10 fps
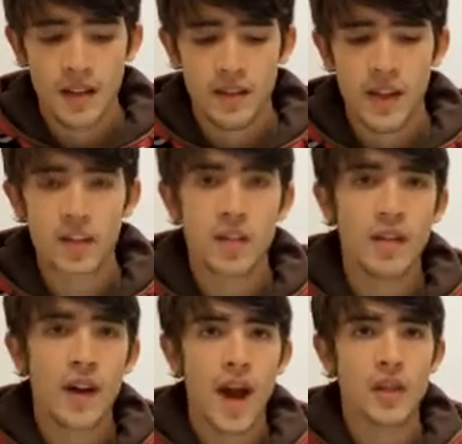The
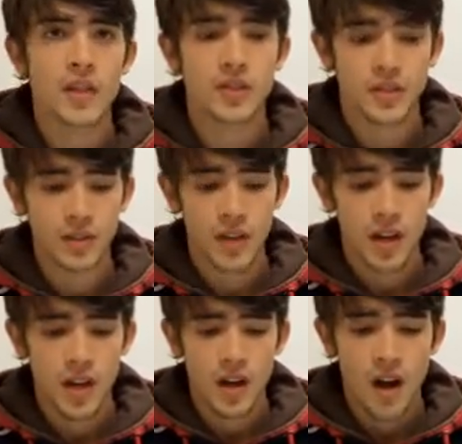exchange reactions
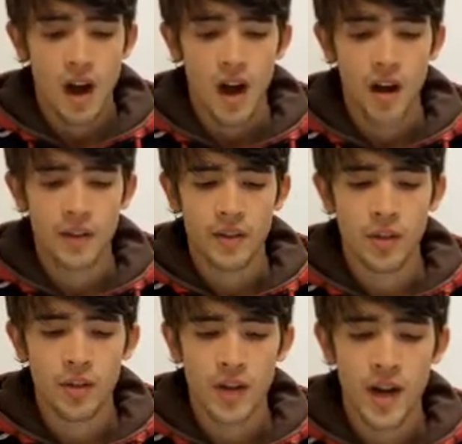are
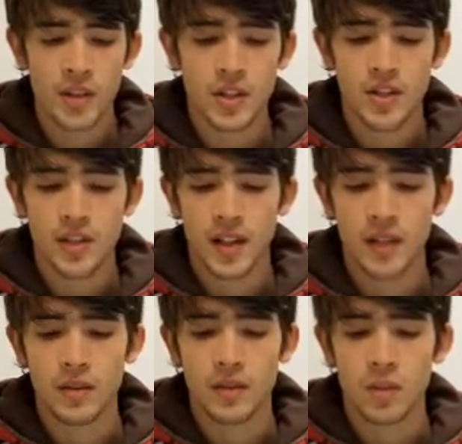those reactions
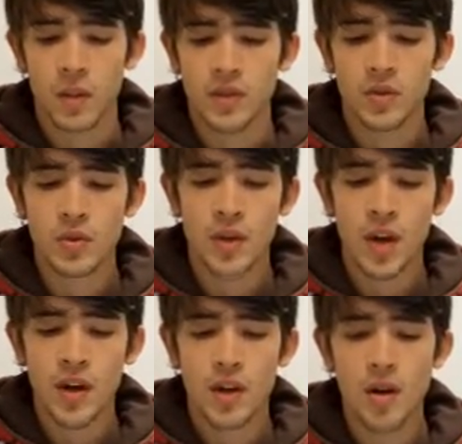that when two
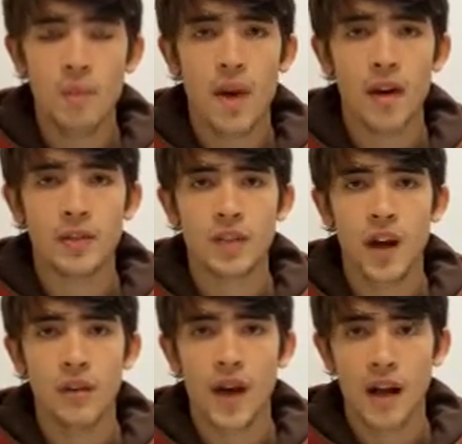ionic compounds
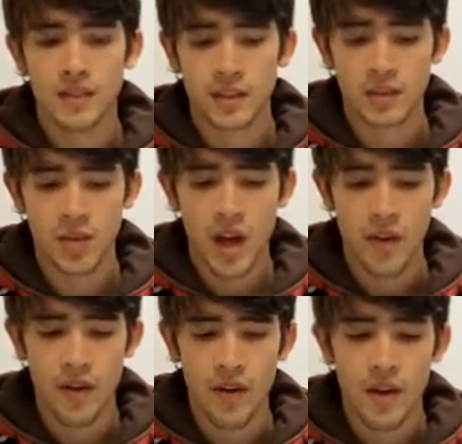are reacted
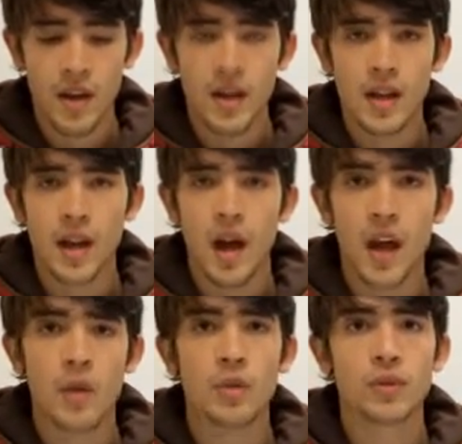together in
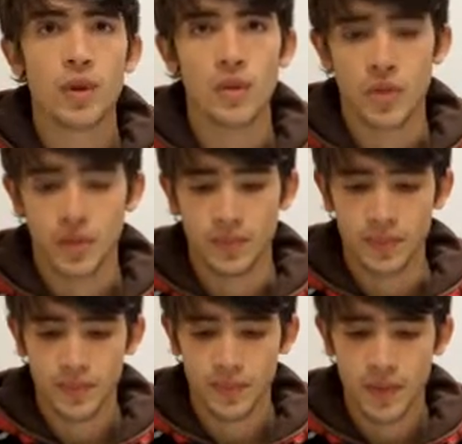aqueous solution.
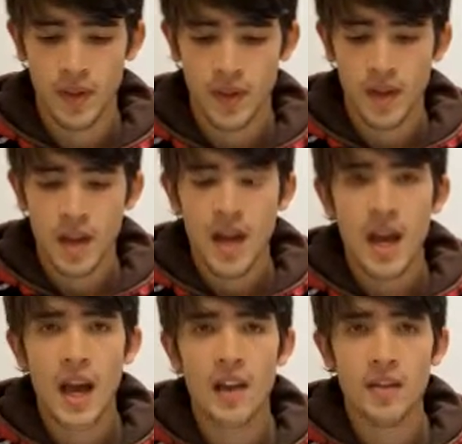
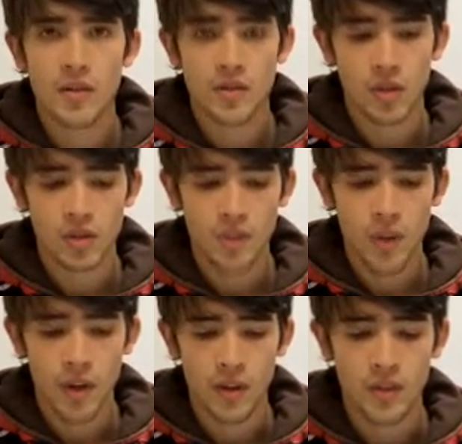And the resulting
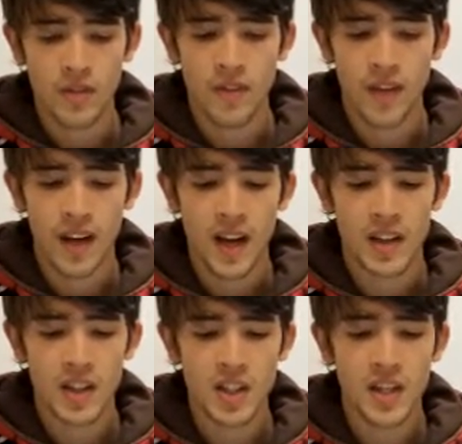products reflect an
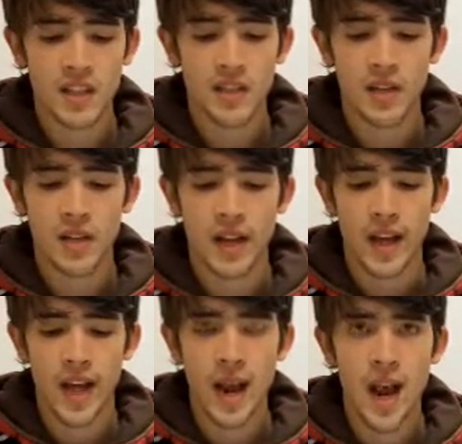exchange on the
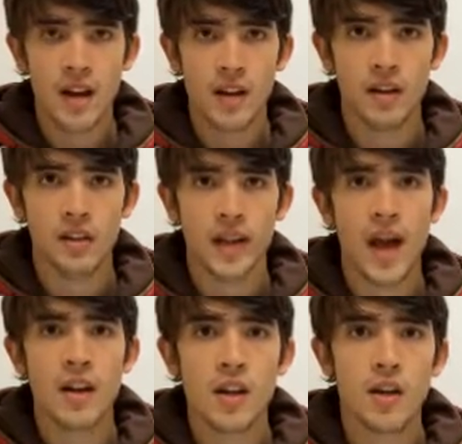
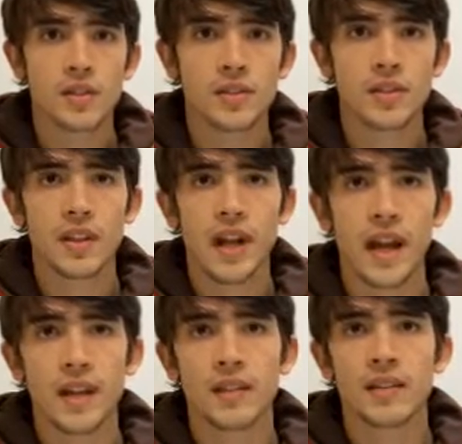anions
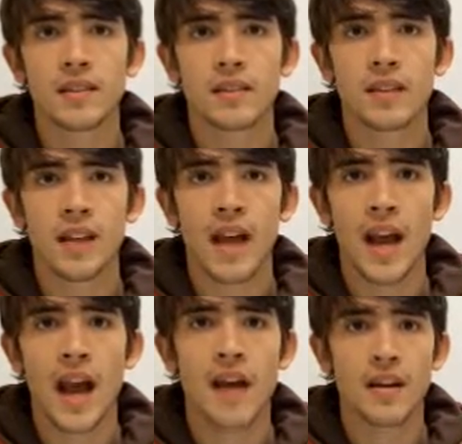and
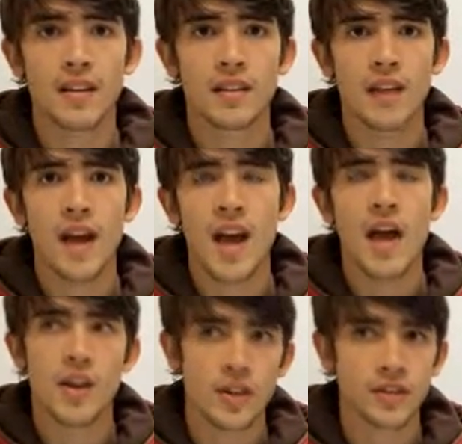
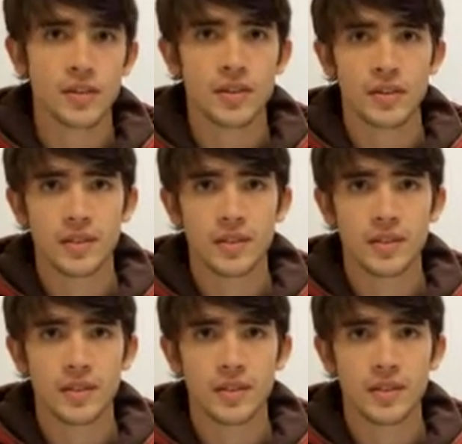cations.